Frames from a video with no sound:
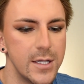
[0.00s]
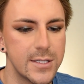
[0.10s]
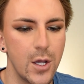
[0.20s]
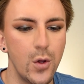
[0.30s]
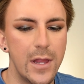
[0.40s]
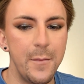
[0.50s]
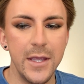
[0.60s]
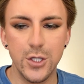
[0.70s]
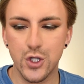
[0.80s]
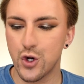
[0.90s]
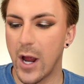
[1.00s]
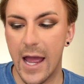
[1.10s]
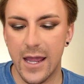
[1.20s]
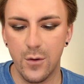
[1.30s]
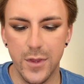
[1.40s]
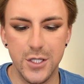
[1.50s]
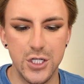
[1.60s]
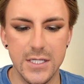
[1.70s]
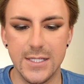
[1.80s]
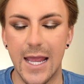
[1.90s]
So let me try with
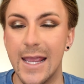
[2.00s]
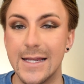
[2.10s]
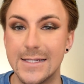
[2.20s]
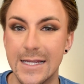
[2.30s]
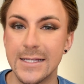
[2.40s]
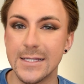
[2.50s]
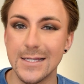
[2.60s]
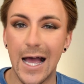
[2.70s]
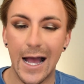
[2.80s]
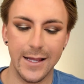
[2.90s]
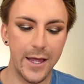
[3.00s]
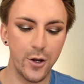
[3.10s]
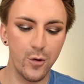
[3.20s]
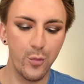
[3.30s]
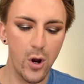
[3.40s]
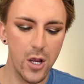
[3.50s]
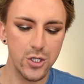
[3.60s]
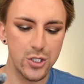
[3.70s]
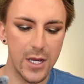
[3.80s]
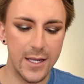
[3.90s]
just a dense highlighter
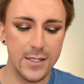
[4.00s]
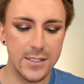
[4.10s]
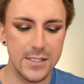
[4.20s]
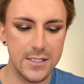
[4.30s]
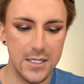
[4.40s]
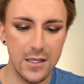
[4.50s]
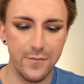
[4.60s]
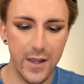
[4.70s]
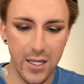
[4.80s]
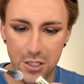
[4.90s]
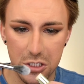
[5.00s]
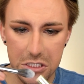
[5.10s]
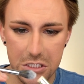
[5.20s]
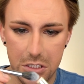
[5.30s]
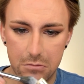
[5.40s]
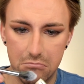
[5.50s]
brush and see if I can just